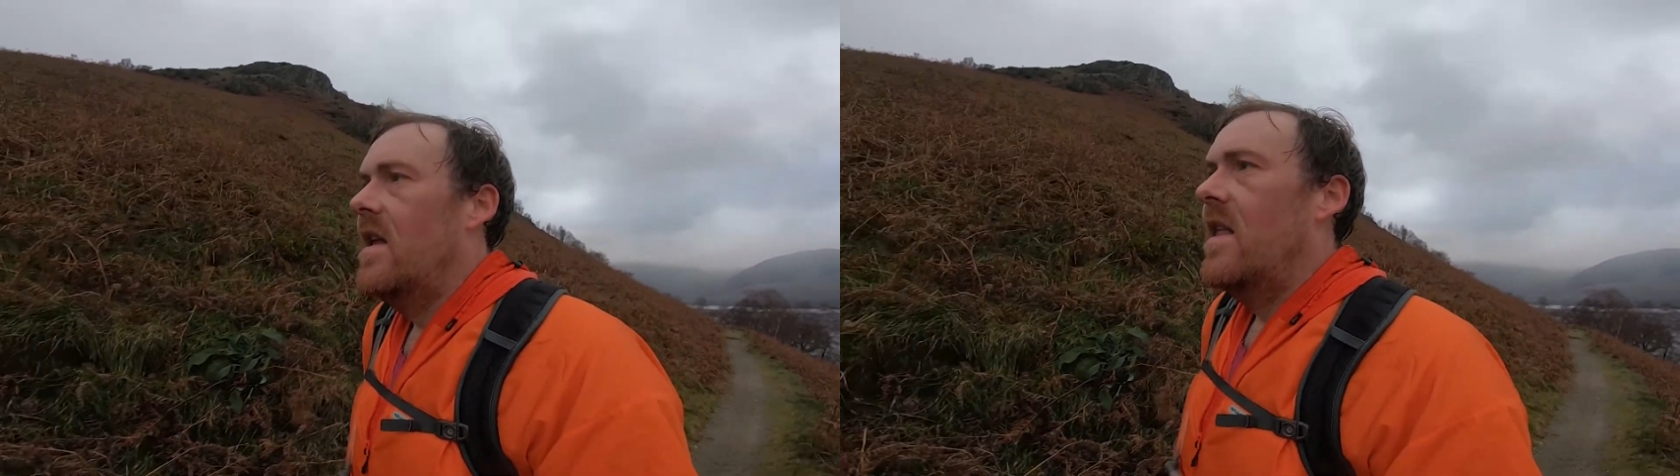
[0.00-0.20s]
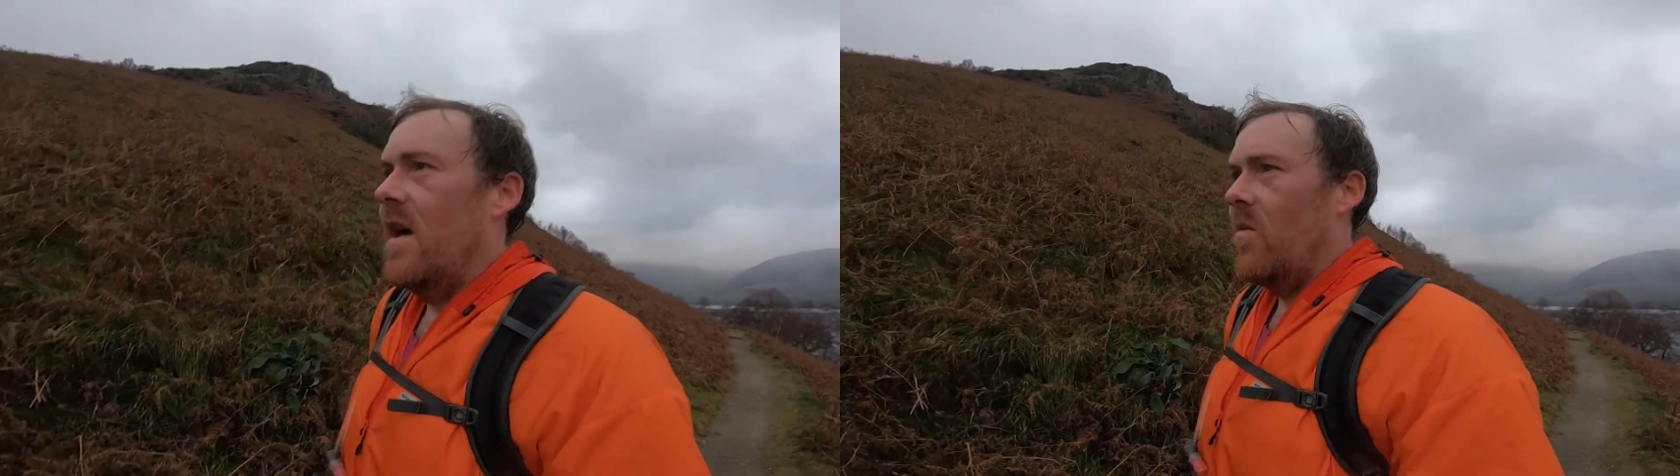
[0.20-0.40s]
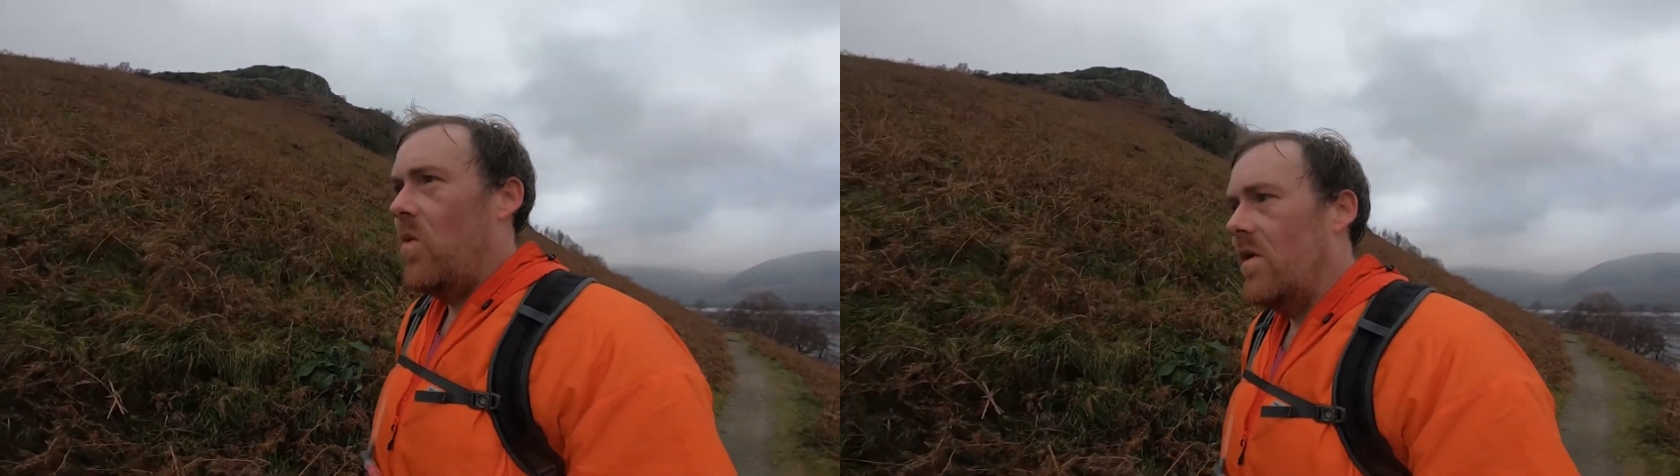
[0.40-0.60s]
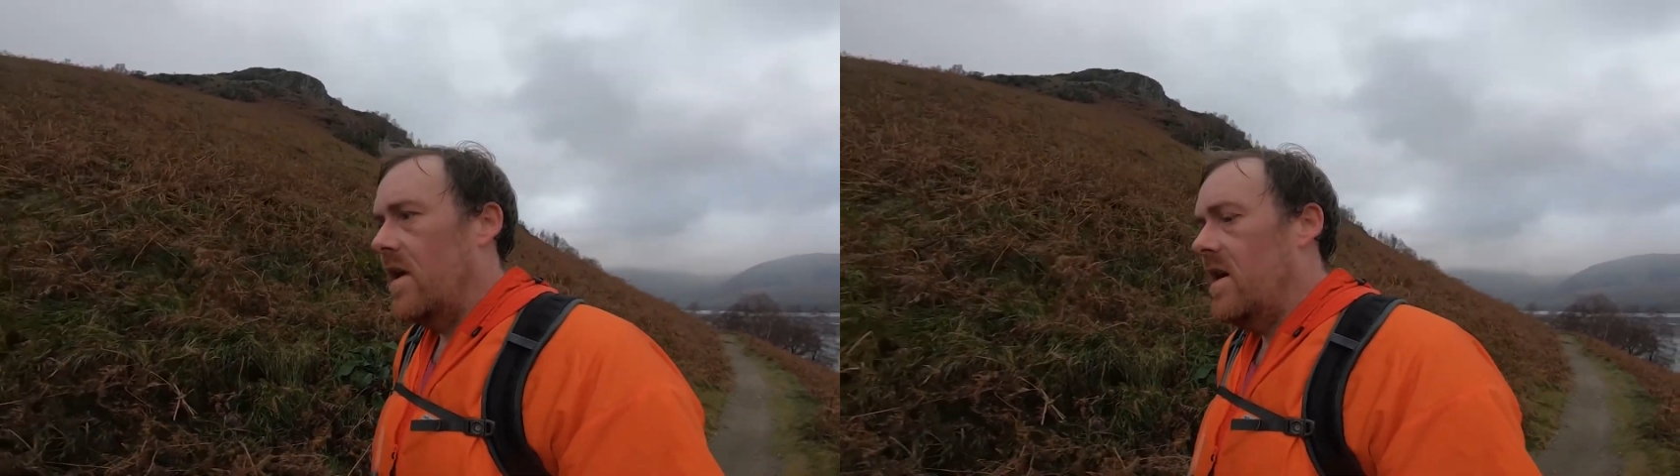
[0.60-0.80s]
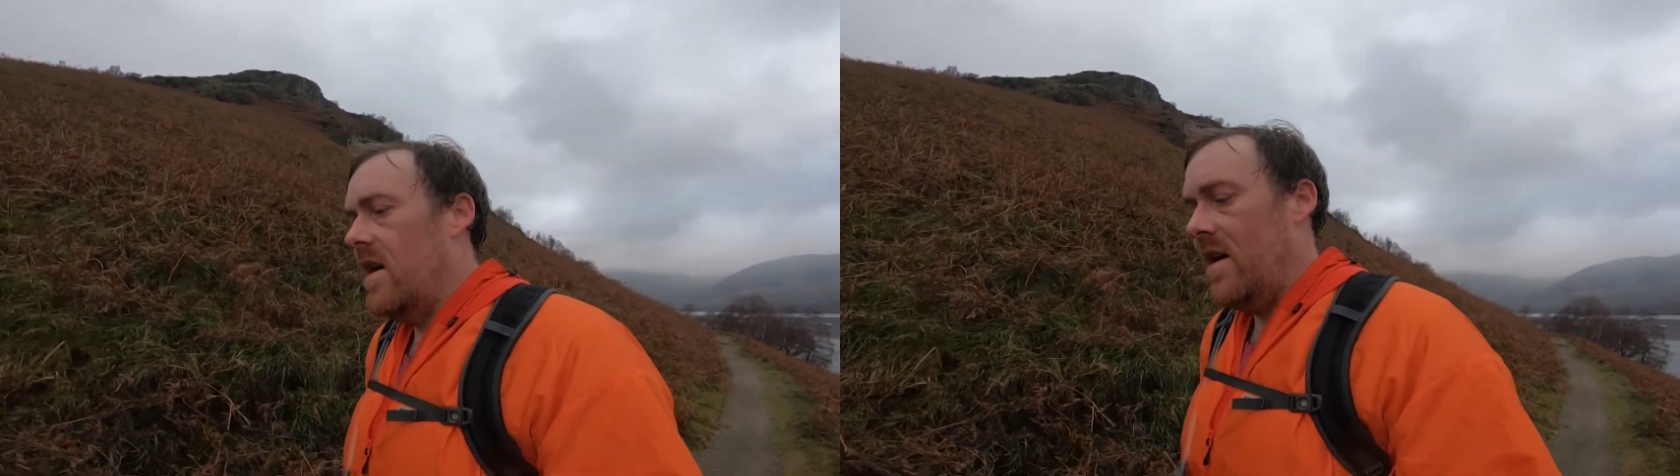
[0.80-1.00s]
that one
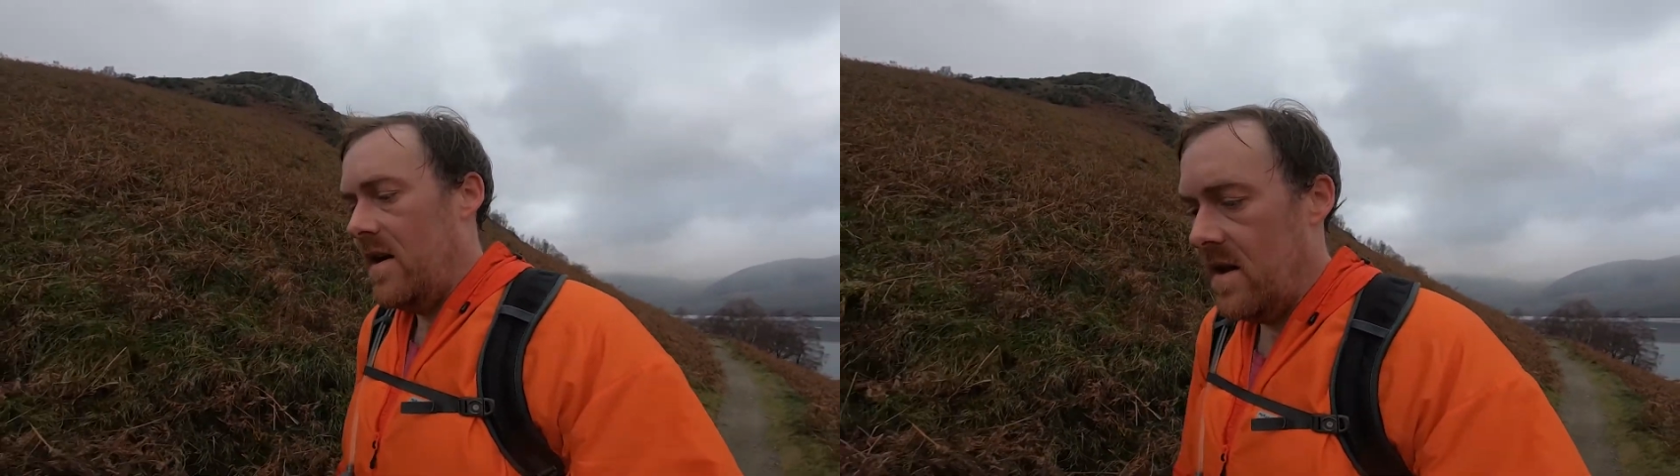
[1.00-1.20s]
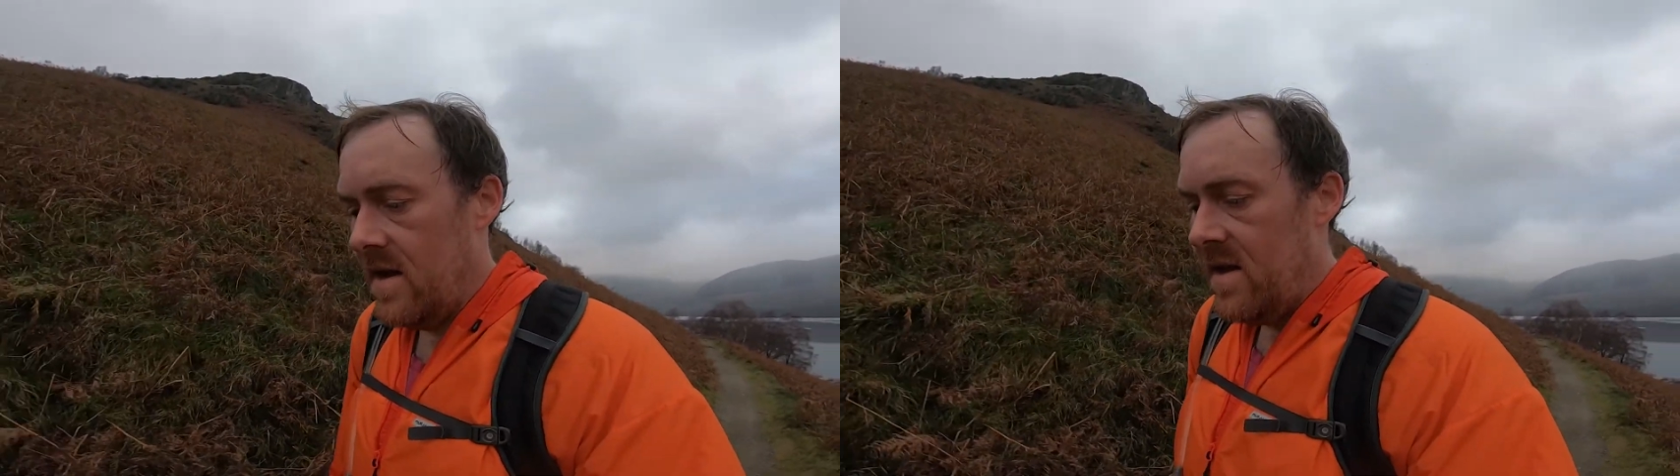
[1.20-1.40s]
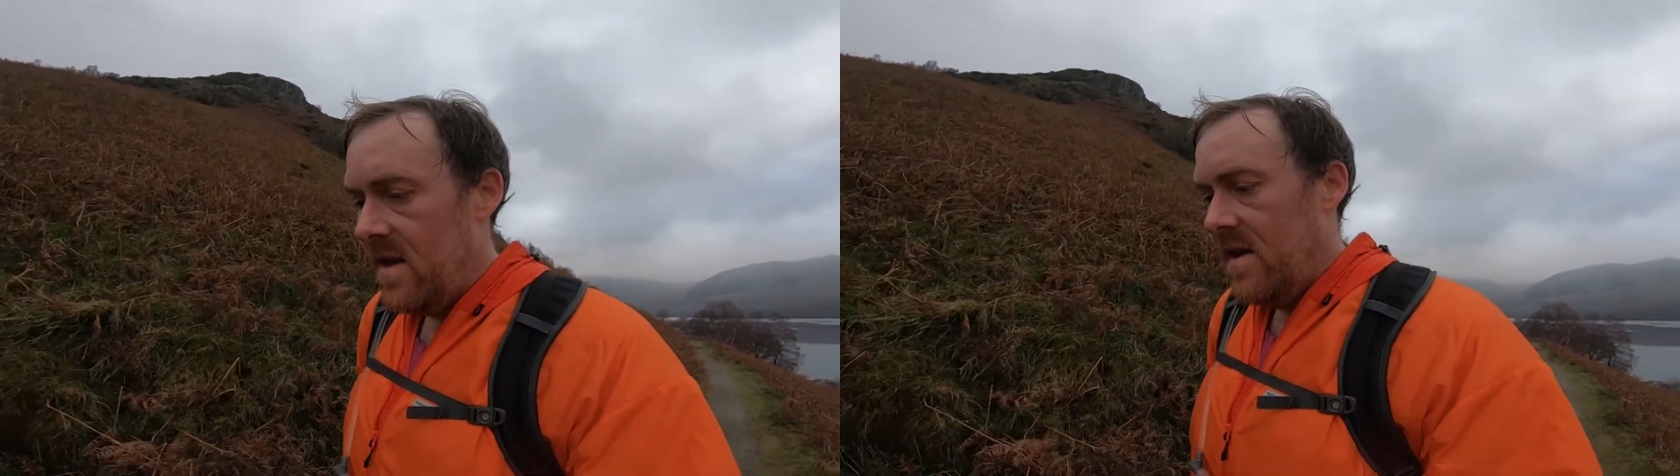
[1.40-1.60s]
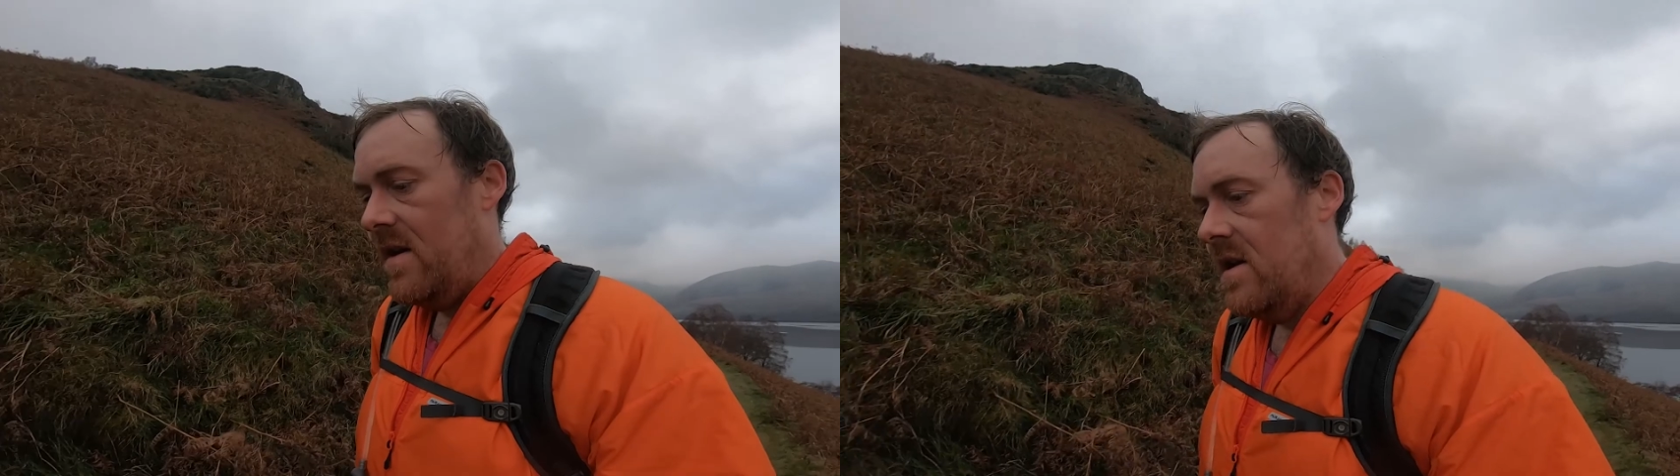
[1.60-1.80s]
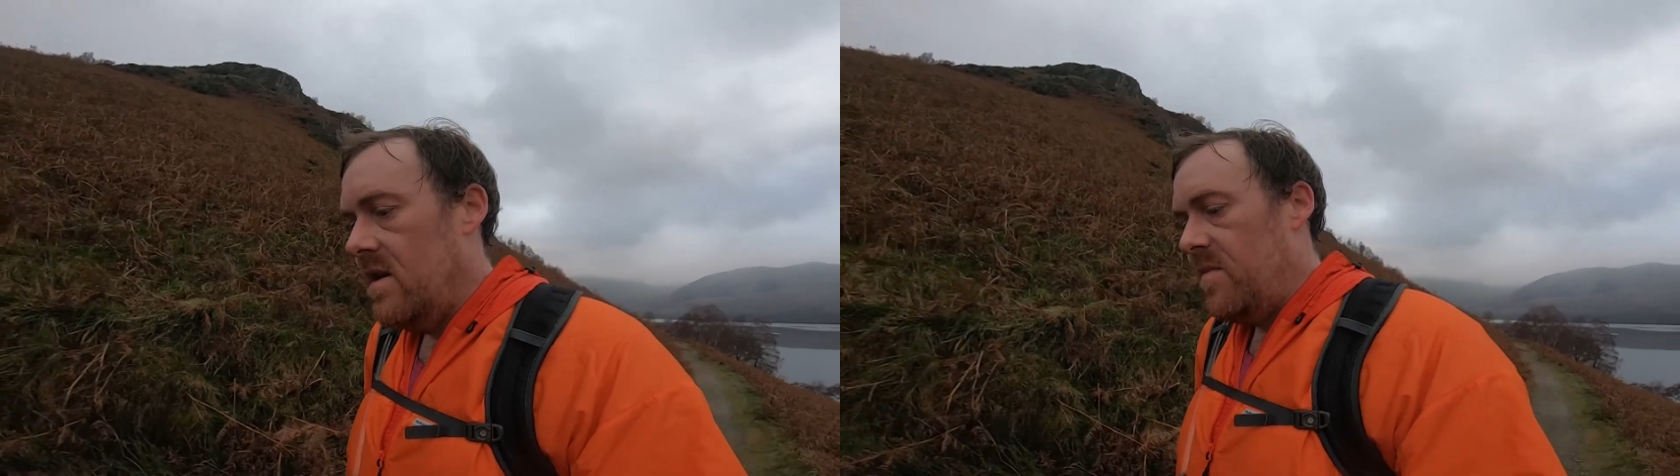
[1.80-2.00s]

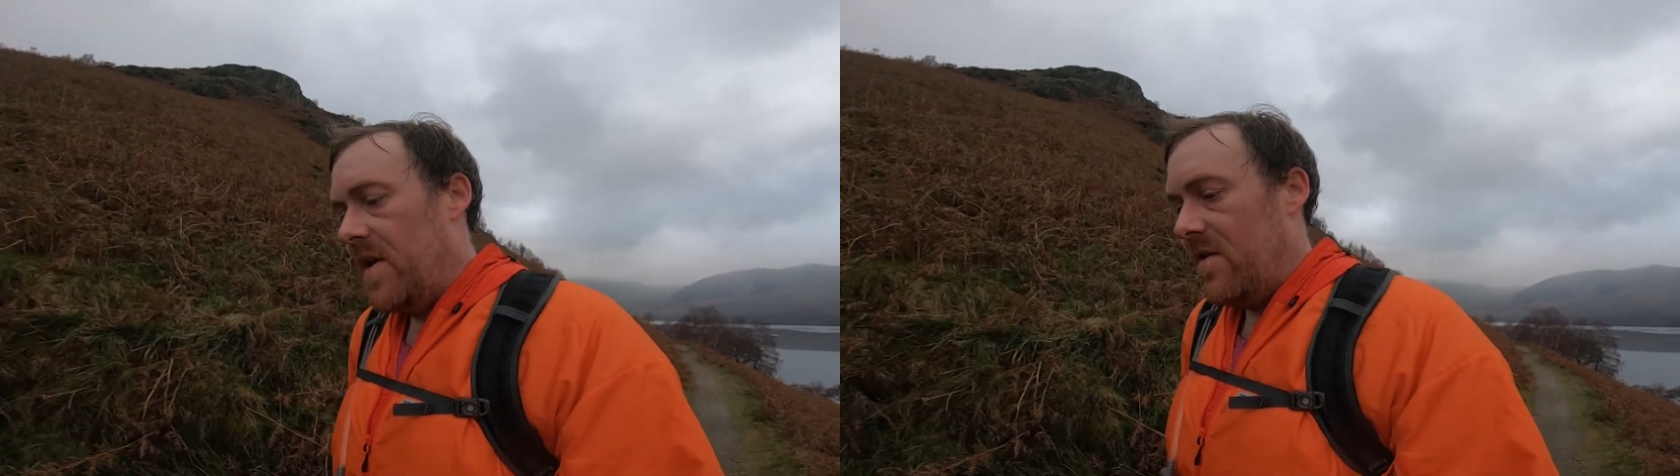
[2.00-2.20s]
bit